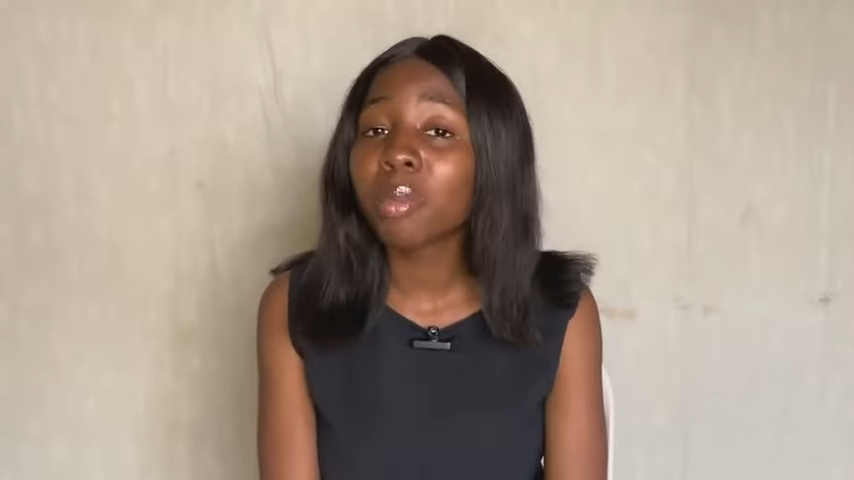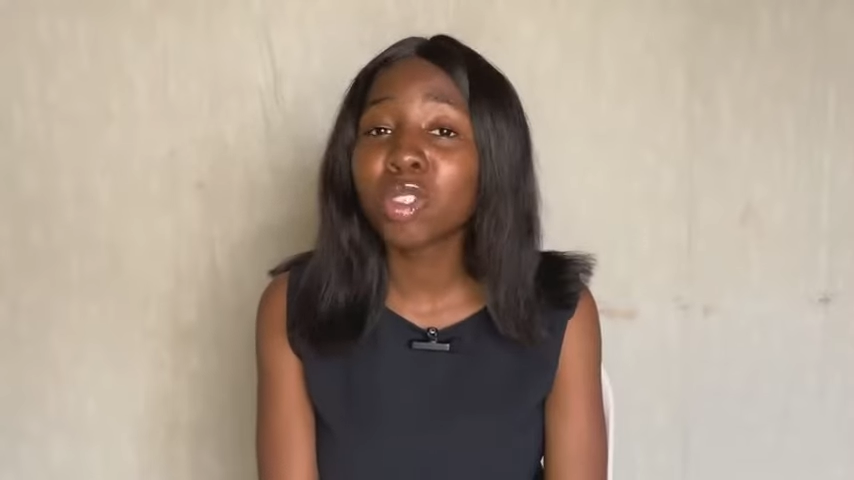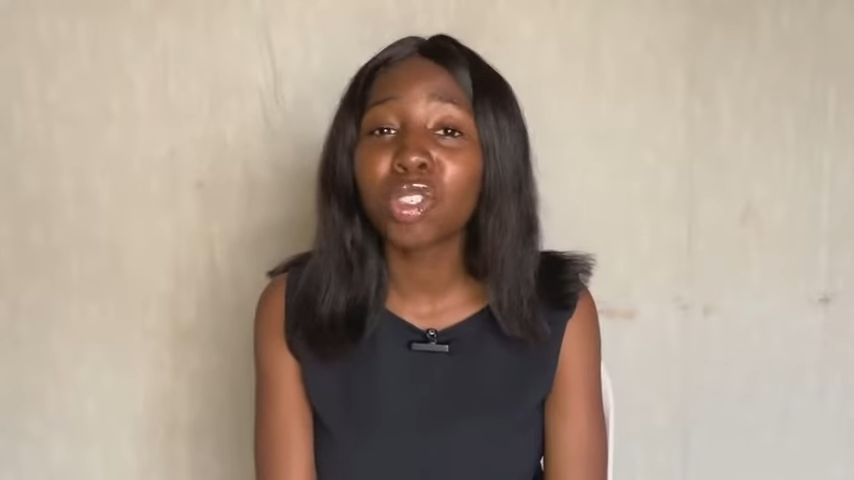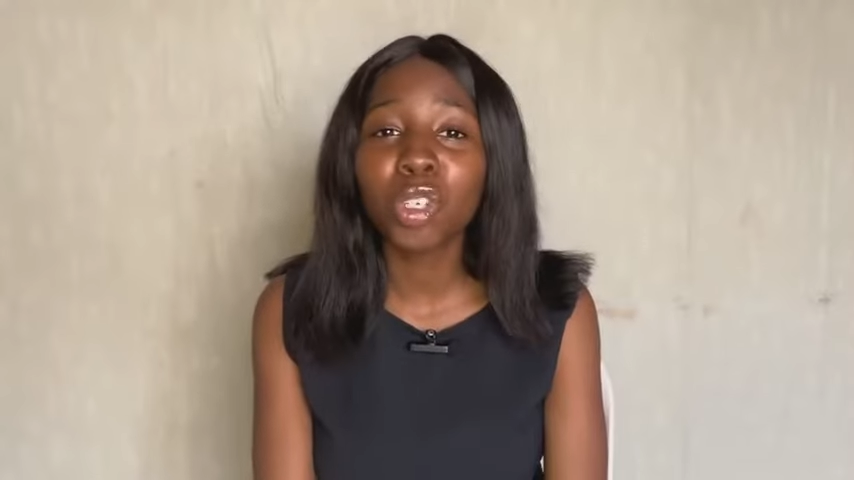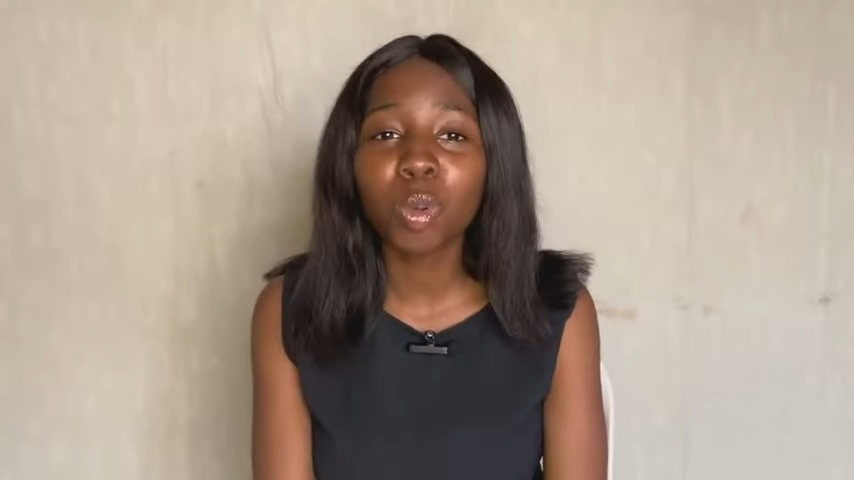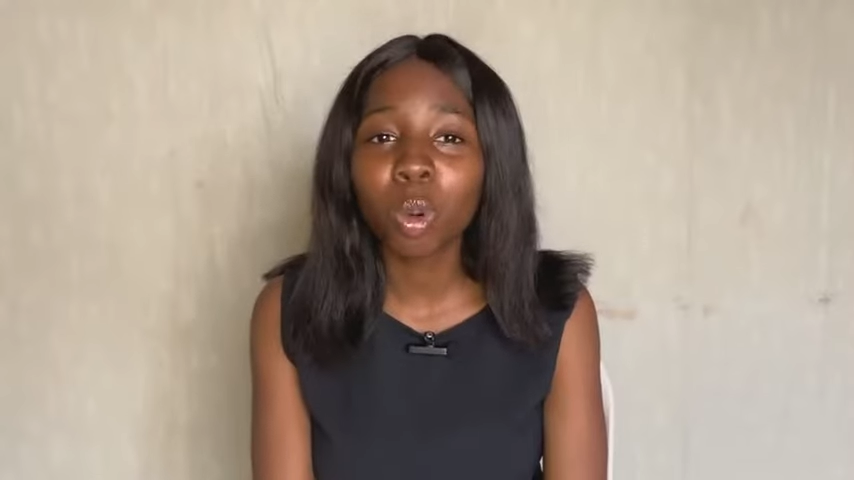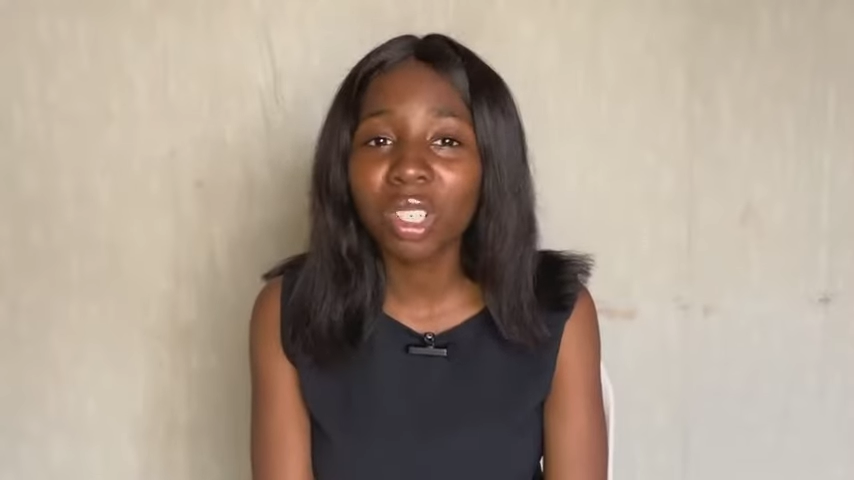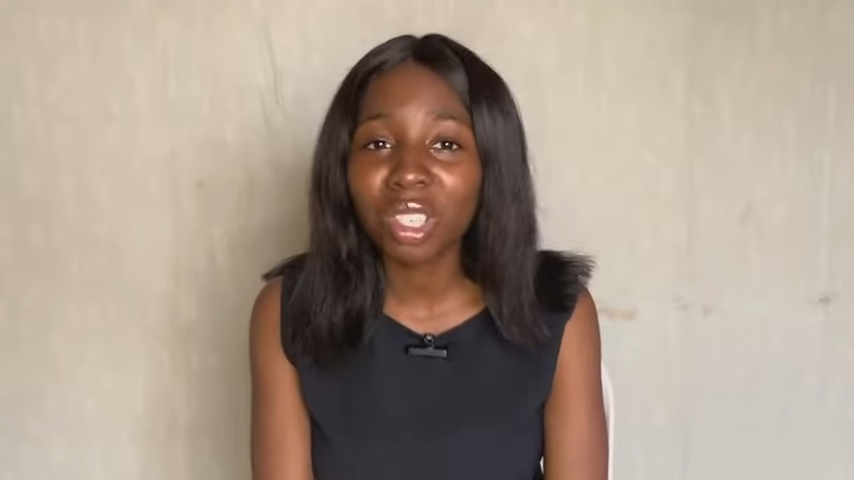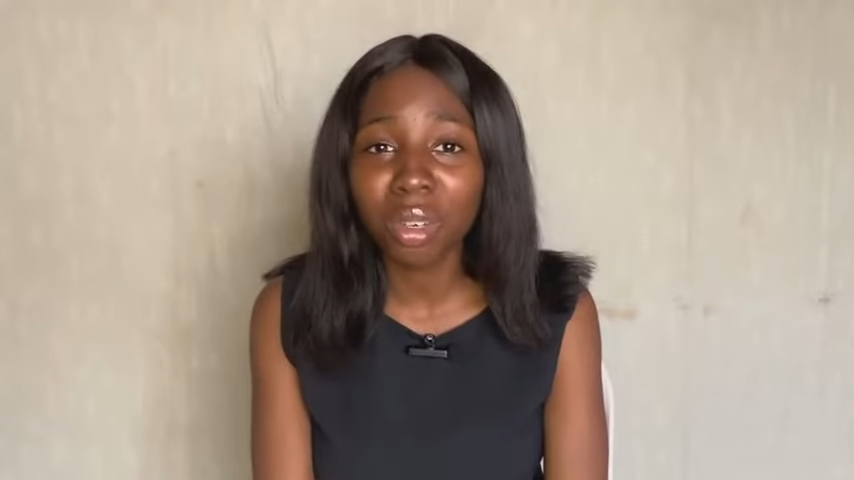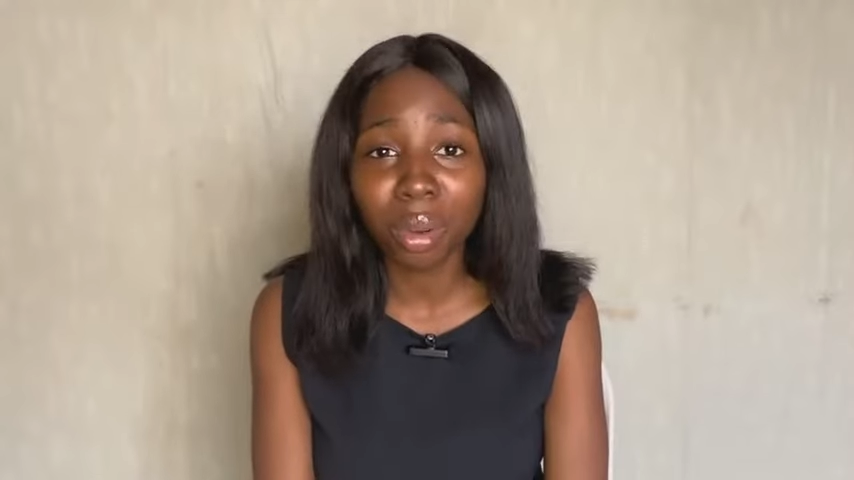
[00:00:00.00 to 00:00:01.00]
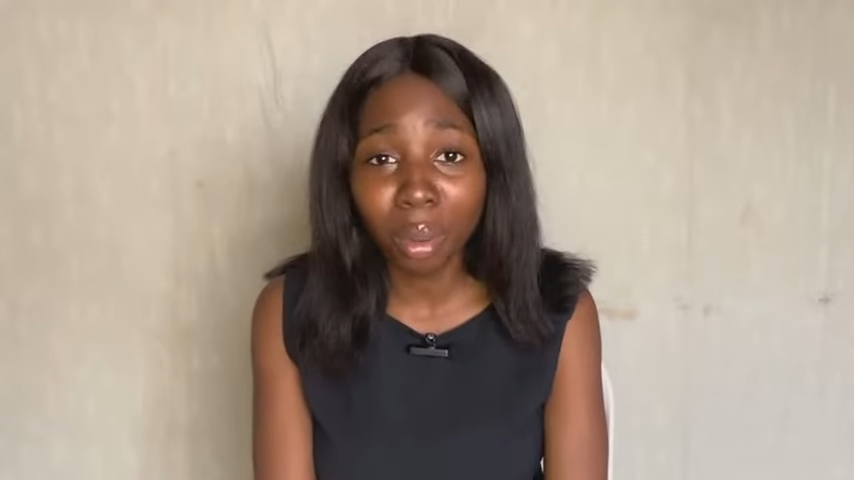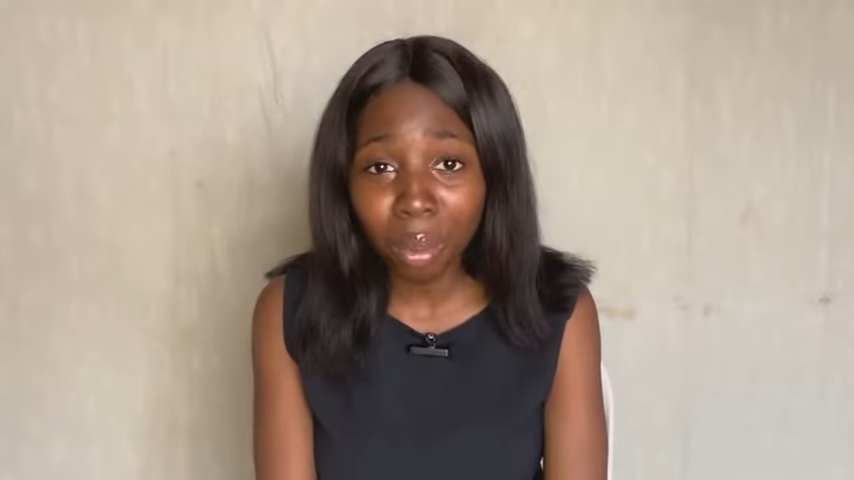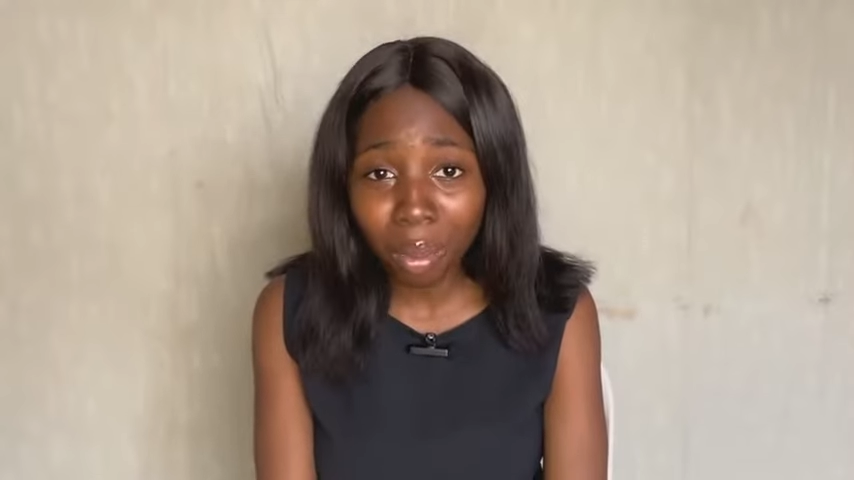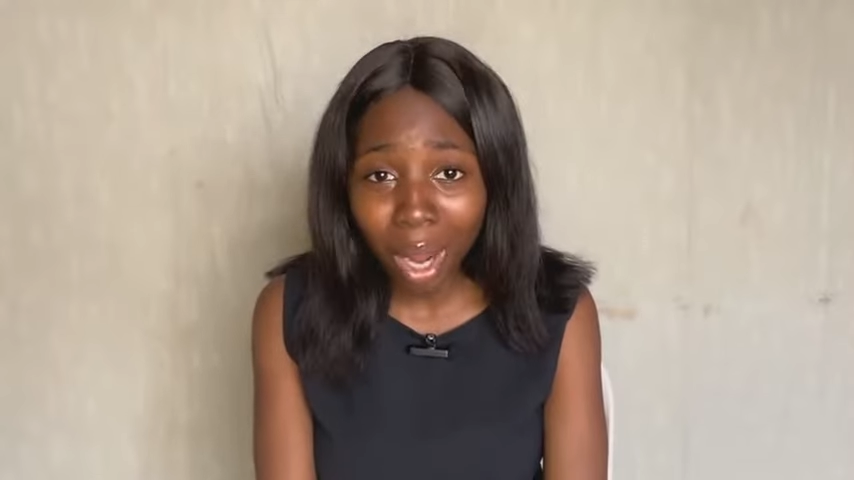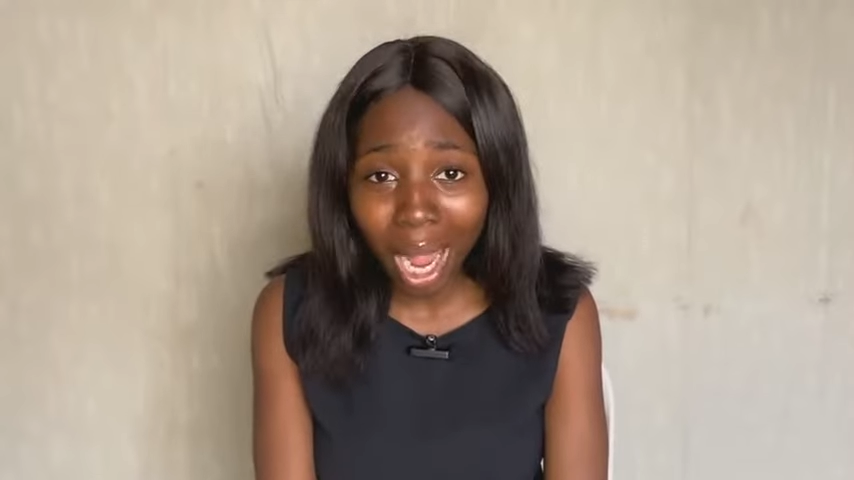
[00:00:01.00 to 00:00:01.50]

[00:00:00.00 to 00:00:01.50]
Should you watch it? No,